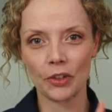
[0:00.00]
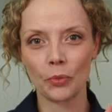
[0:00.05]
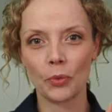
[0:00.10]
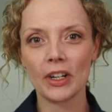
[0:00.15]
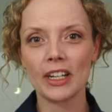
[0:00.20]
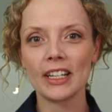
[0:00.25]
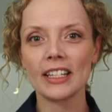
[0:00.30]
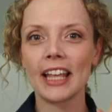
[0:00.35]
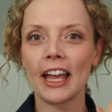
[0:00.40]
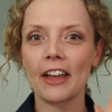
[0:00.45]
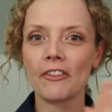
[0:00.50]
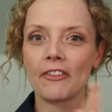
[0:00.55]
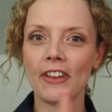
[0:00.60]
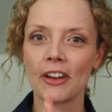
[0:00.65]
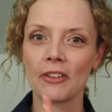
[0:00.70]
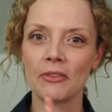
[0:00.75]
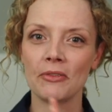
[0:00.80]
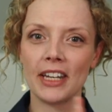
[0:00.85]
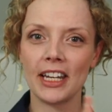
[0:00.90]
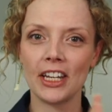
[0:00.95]
What is that
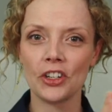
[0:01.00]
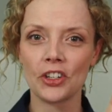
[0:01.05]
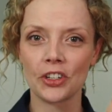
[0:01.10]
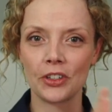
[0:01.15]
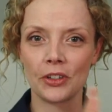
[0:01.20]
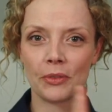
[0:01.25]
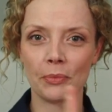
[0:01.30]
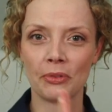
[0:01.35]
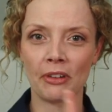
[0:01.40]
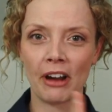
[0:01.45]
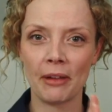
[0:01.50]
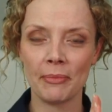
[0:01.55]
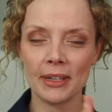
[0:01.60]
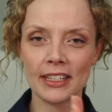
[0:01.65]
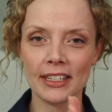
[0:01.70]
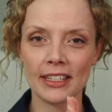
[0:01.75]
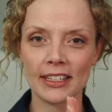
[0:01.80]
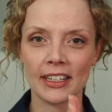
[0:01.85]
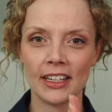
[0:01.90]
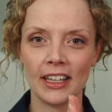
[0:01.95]
foundational
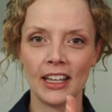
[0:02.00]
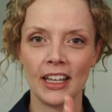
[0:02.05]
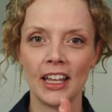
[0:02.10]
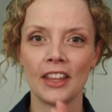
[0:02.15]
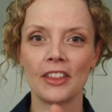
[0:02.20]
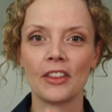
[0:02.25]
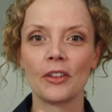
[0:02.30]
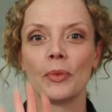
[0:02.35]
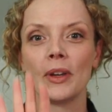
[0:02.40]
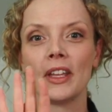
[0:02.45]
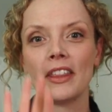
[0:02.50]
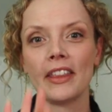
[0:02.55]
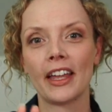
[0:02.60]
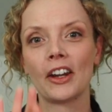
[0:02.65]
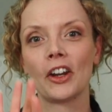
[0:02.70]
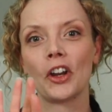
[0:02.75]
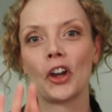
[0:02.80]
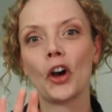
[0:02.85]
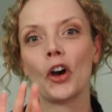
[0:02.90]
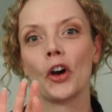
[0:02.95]
premise that we
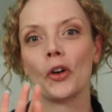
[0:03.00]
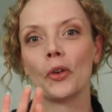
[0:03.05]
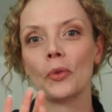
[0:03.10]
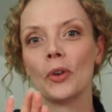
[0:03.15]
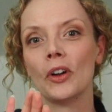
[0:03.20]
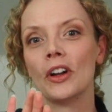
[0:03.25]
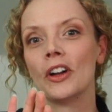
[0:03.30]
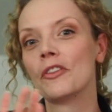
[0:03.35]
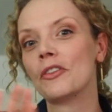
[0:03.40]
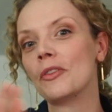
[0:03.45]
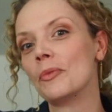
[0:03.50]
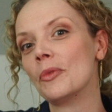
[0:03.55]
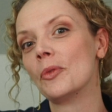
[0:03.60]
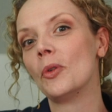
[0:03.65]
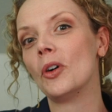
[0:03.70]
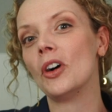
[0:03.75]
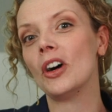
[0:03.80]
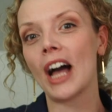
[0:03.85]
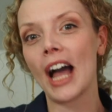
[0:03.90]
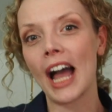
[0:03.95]
then go from the
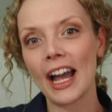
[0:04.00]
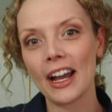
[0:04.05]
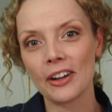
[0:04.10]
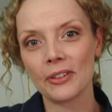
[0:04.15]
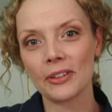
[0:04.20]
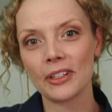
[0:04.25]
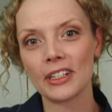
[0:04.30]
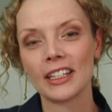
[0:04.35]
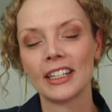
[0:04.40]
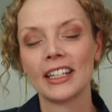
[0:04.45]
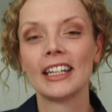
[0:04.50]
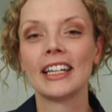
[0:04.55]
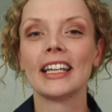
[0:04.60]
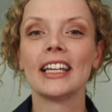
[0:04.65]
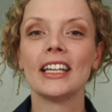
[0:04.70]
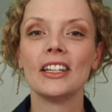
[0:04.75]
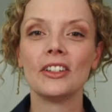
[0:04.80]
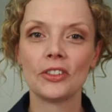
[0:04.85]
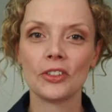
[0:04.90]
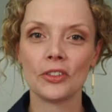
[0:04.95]
wall out
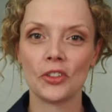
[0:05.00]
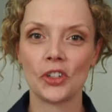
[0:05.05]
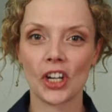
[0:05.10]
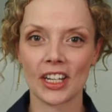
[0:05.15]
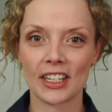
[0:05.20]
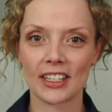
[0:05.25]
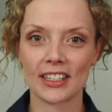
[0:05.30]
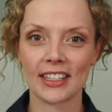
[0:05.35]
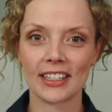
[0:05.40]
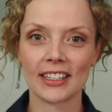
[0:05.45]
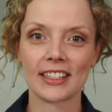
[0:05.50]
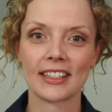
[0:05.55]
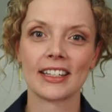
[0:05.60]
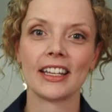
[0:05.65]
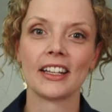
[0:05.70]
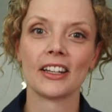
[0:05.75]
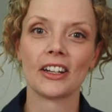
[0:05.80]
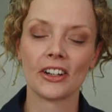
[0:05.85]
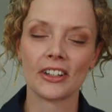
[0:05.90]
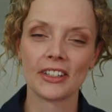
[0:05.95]
into justice
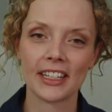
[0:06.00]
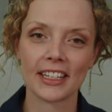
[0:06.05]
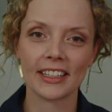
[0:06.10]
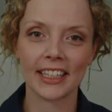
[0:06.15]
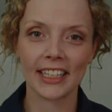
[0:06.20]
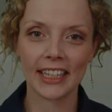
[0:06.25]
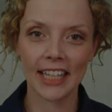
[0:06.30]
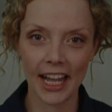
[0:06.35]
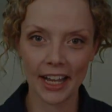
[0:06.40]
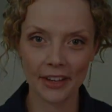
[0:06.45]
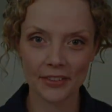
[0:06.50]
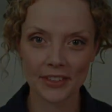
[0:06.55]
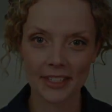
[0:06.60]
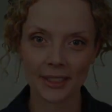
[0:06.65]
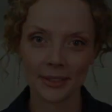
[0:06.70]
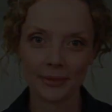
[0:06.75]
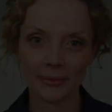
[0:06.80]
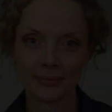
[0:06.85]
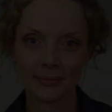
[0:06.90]
in our daily lives?